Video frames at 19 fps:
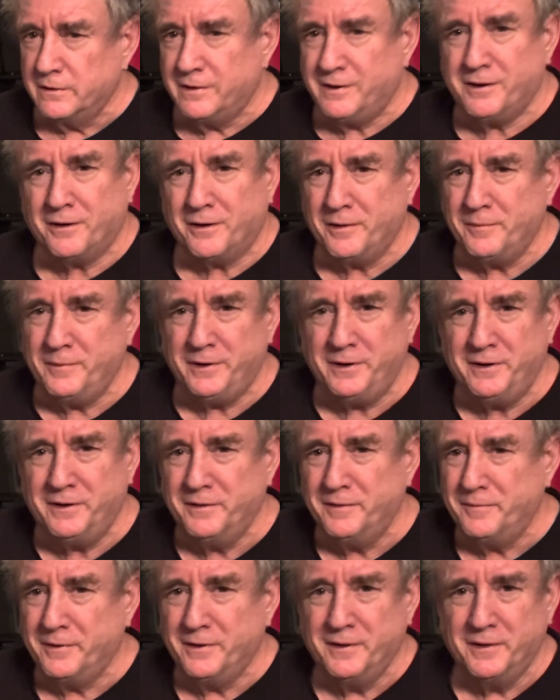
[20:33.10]
I mean,
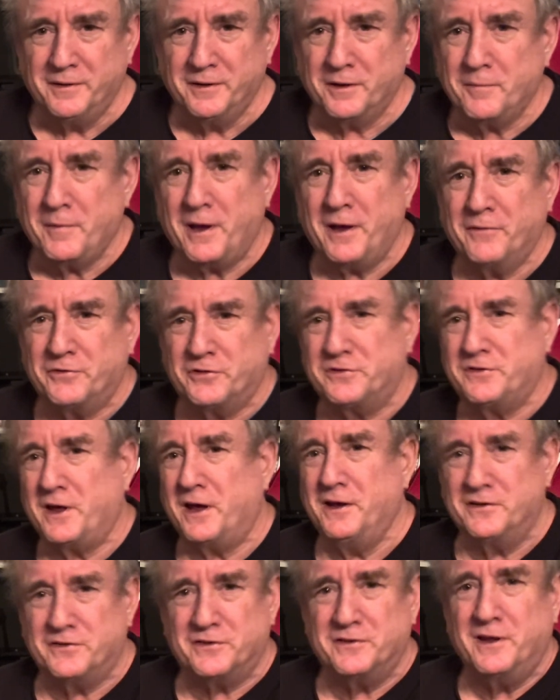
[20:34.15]
you may have
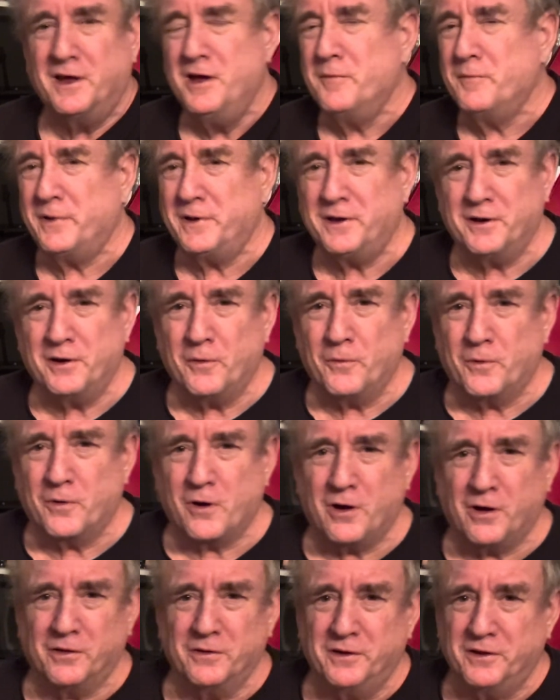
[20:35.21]
states, but
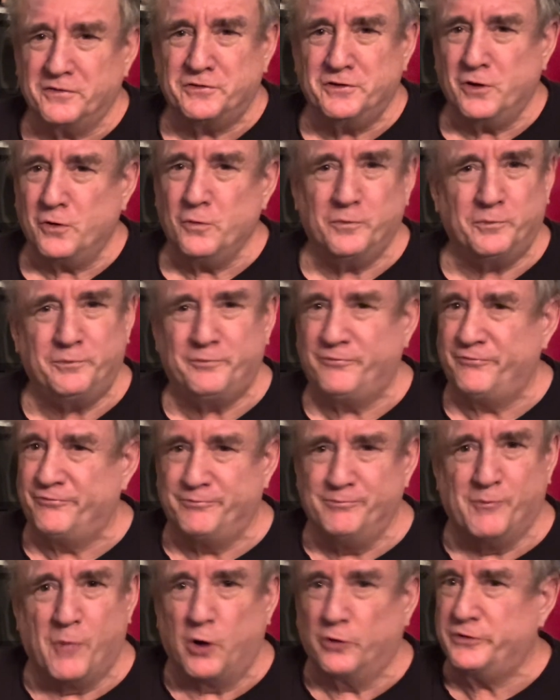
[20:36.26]
there's no
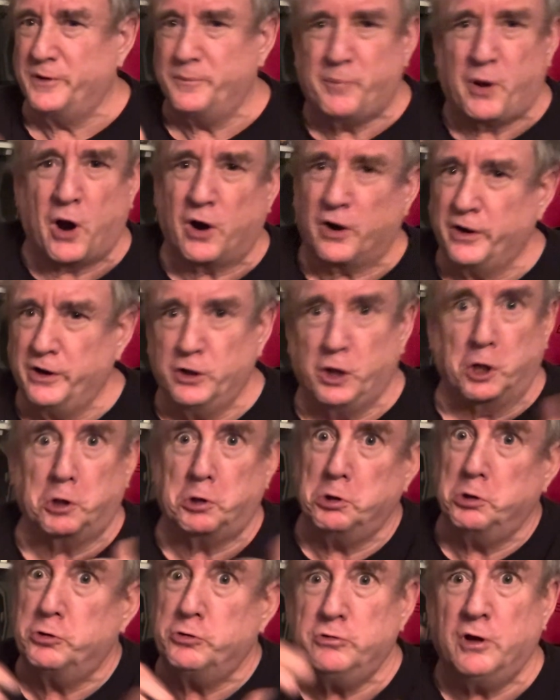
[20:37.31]
multi-party,
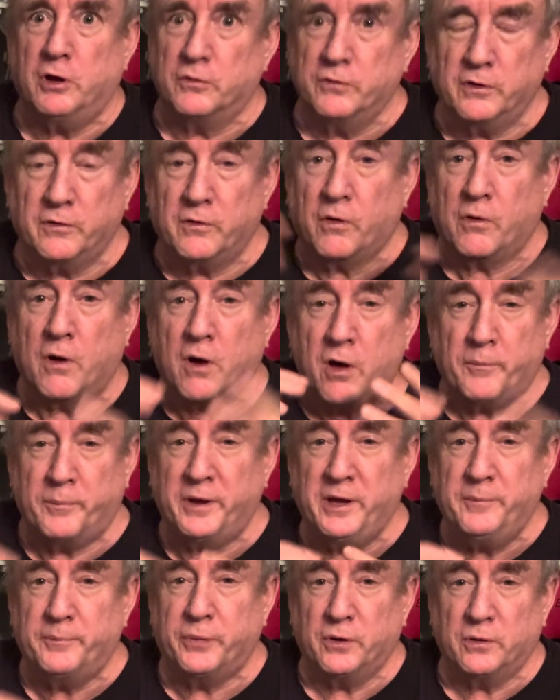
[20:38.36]
no, they're all
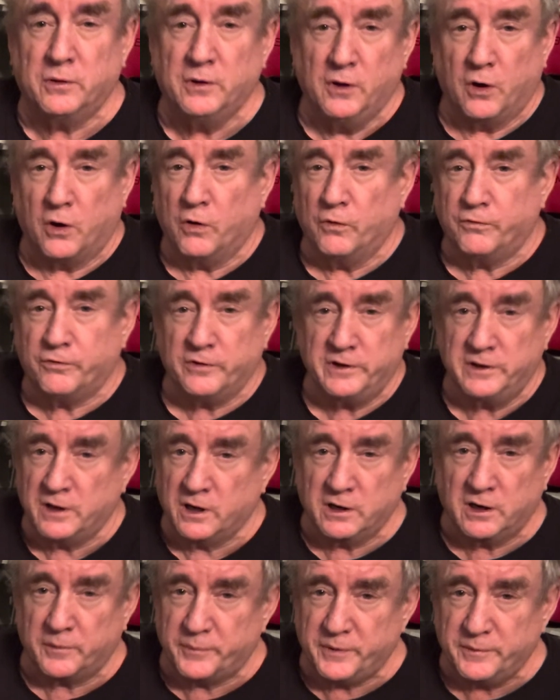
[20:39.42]
people, hopefully
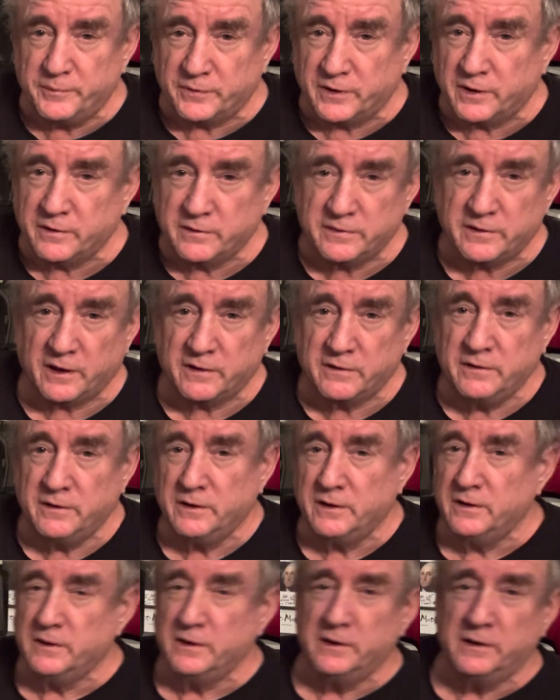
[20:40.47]
younger people that
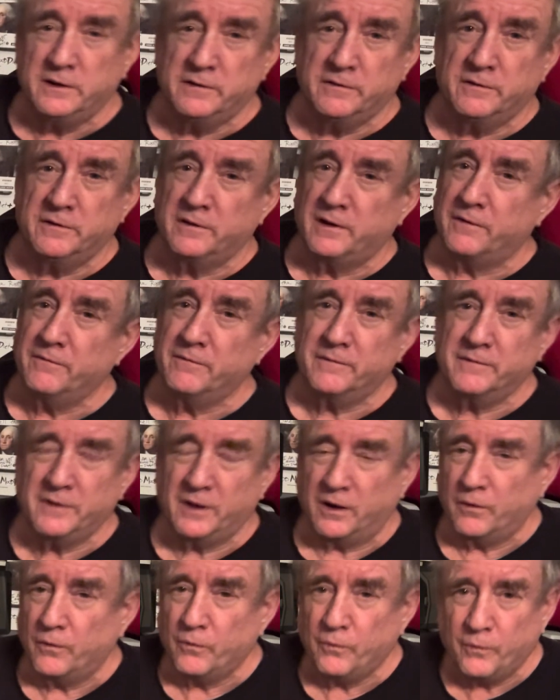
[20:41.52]

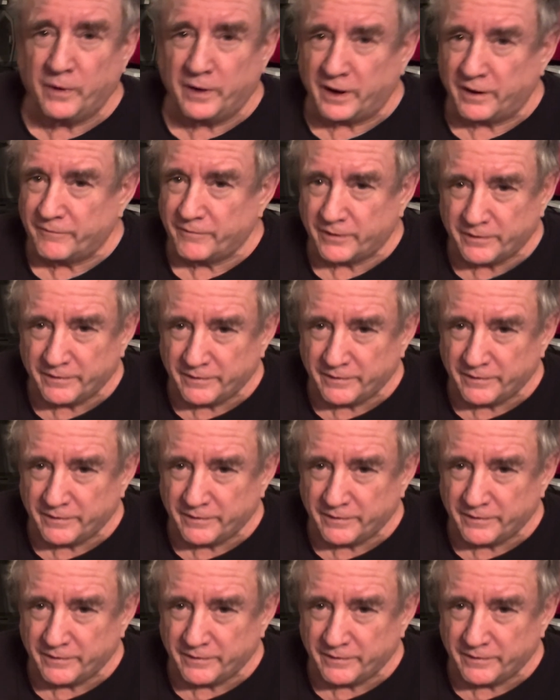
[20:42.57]
whatever.